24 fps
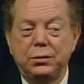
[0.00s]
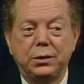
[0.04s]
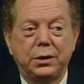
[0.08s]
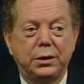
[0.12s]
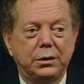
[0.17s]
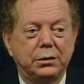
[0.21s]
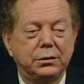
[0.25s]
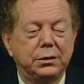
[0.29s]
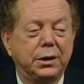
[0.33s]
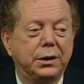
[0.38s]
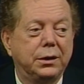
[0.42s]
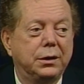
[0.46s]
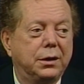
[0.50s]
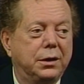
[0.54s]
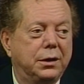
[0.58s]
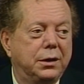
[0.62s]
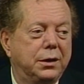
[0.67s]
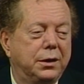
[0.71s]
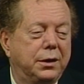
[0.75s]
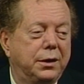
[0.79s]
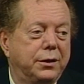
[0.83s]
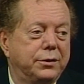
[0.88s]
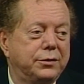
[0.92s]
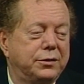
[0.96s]
You would, okay.
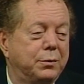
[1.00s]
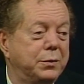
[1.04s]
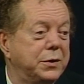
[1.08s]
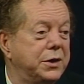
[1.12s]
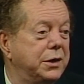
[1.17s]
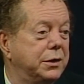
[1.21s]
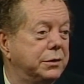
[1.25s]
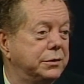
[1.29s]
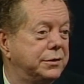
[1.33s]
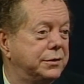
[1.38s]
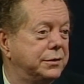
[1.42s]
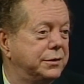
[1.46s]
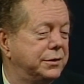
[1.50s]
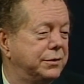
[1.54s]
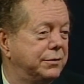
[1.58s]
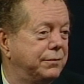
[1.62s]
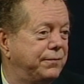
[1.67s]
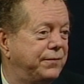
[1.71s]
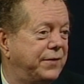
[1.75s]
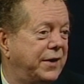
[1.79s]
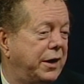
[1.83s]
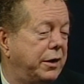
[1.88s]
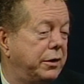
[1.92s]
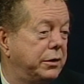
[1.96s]
Somebody yells
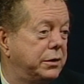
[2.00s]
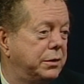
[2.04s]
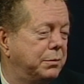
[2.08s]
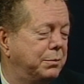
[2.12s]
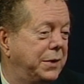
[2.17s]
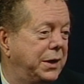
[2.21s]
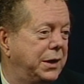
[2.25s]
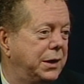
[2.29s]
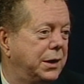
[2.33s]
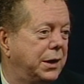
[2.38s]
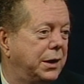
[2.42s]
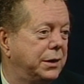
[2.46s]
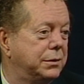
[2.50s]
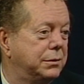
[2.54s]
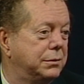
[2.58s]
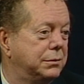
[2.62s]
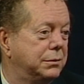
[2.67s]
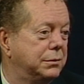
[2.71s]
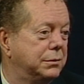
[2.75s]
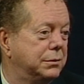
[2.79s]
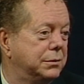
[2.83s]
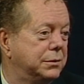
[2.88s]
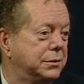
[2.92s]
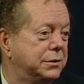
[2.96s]
fire to me, I'd
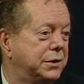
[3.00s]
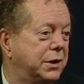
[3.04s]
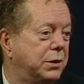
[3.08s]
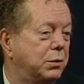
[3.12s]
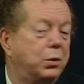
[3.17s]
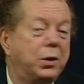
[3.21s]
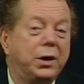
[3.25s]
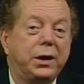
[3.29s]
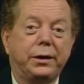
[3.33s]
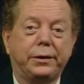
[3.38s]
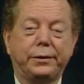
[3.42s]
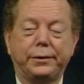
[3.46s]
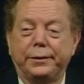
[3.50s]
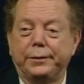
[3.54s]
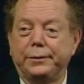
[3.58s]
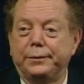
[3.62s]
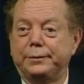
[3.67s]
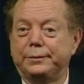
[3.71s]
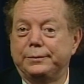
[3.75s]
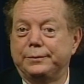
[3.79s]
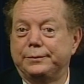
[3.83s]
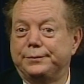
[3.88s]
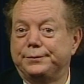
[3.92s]
say where?